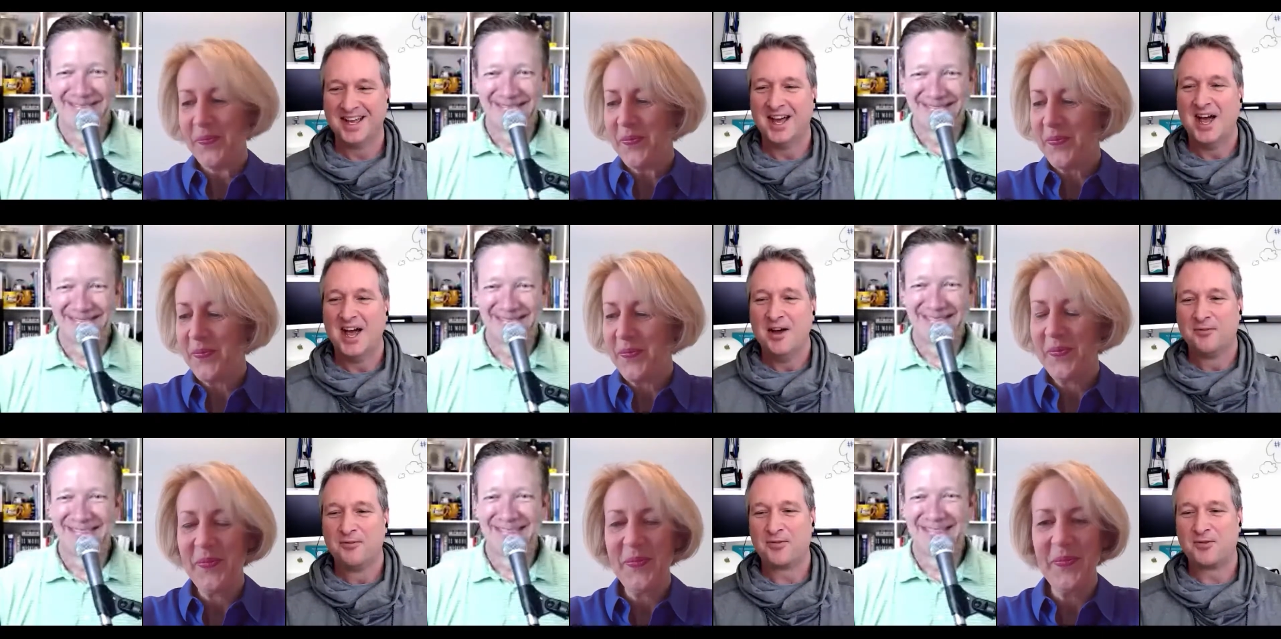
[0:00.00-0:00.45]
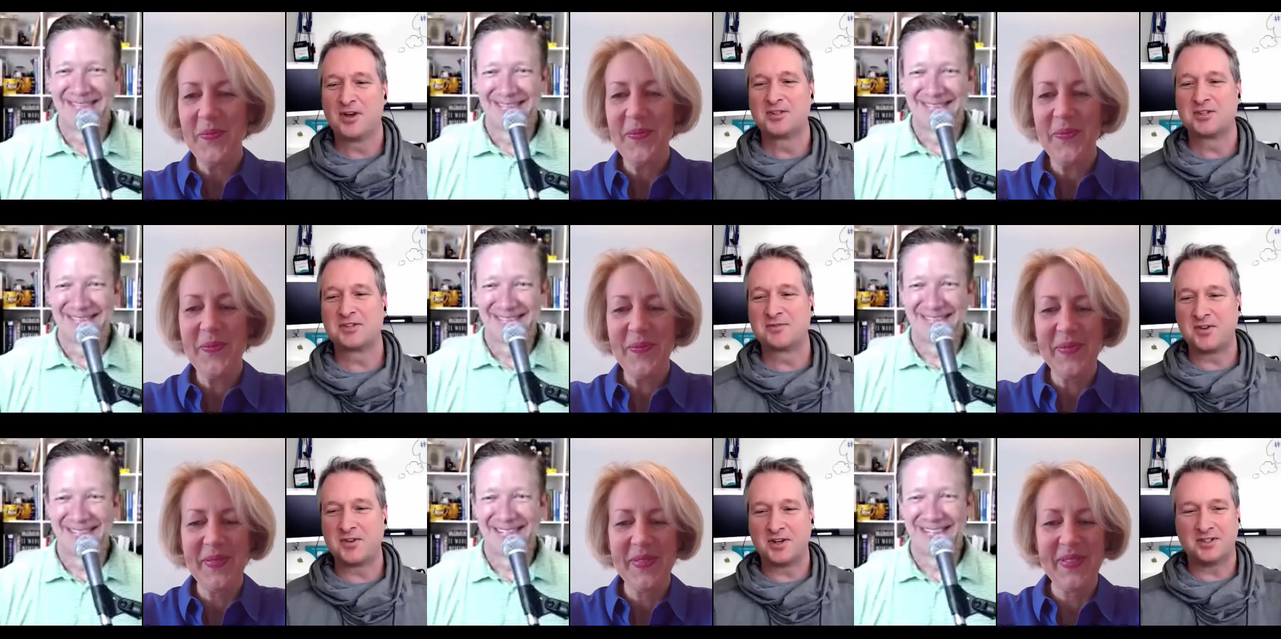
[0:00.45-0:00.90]
Speaker 1: For those of
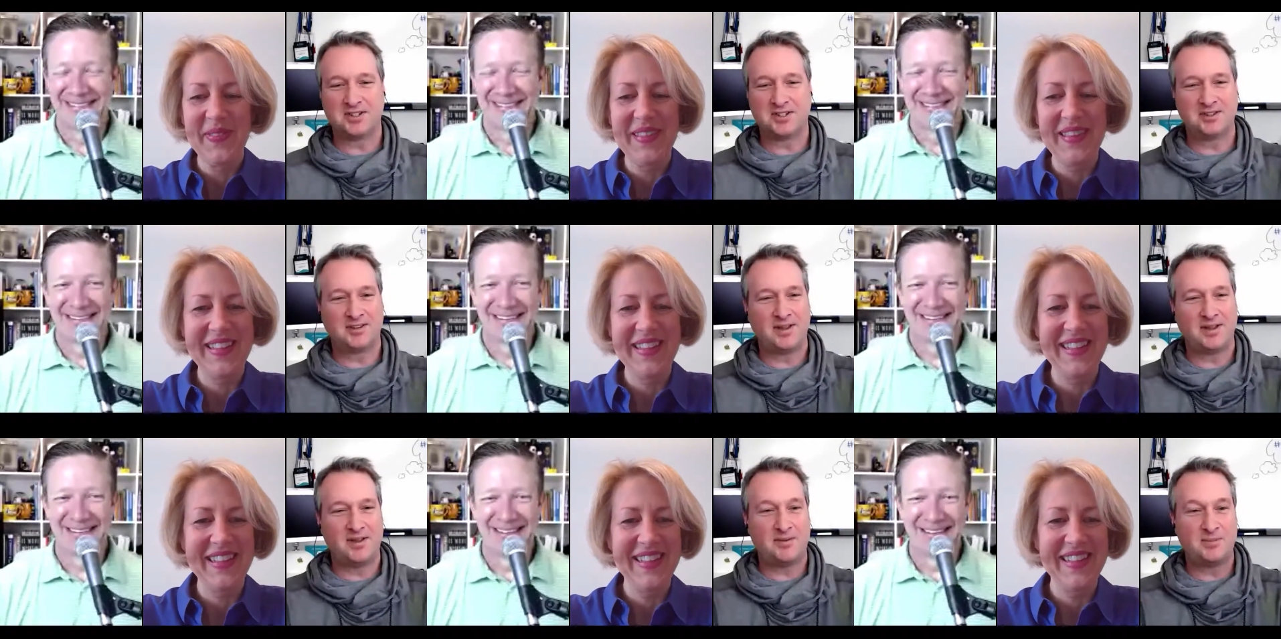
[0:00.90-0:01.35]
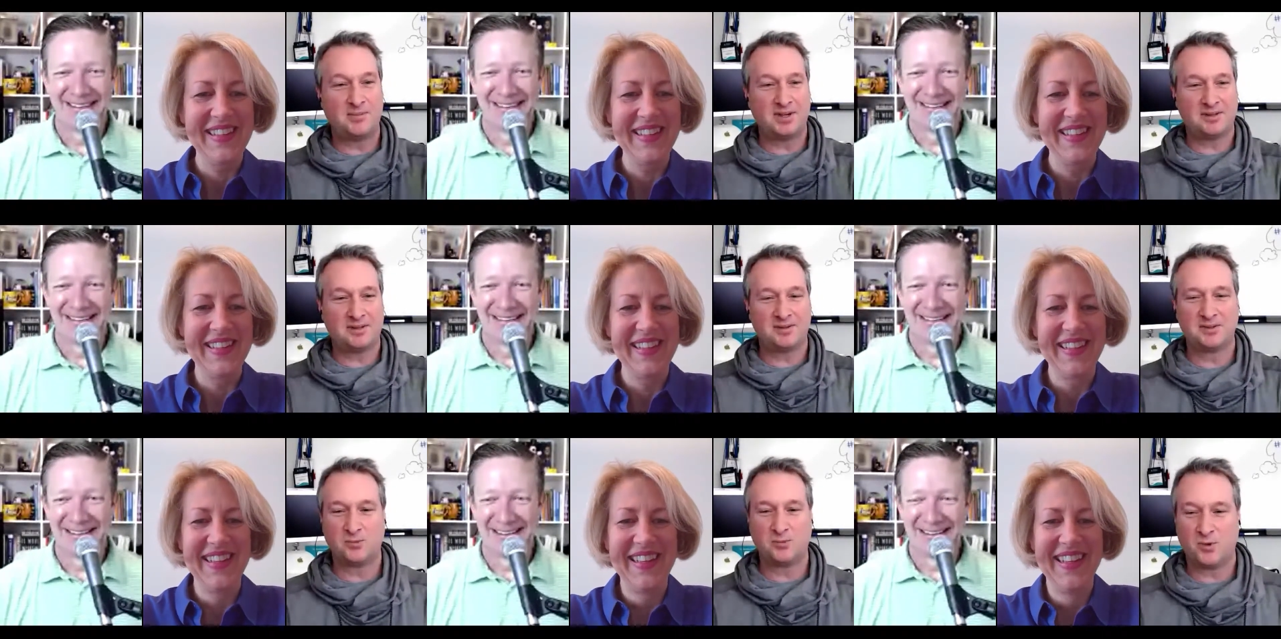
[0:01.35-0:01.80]
uh, anybody
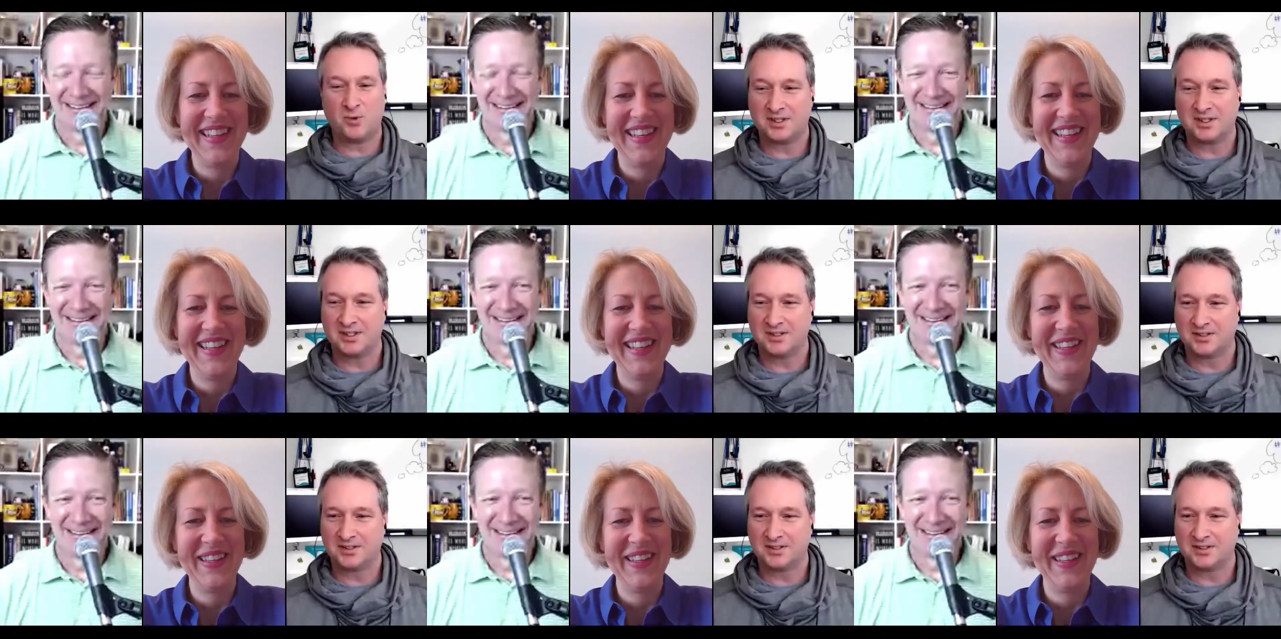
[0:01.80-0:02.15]
want, you know,